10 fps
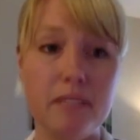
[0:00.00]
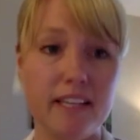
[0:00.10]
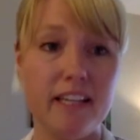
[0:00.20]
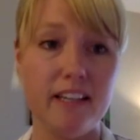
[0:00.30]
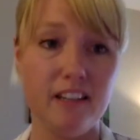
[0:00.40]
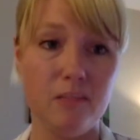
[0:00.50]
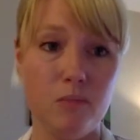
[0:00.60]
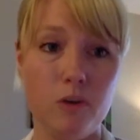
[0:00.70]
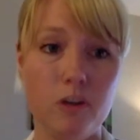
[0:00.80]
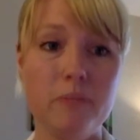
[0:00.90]
taking on
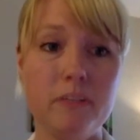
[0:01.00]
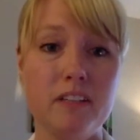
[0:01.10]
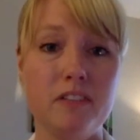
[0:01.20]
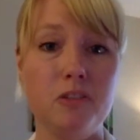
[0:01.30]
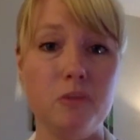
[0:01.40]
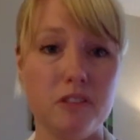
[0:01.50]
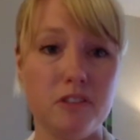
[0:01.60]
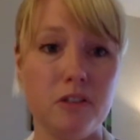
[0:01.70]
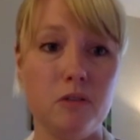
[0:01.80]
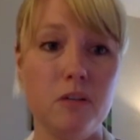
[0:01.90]
more because you are
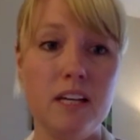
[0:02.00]
so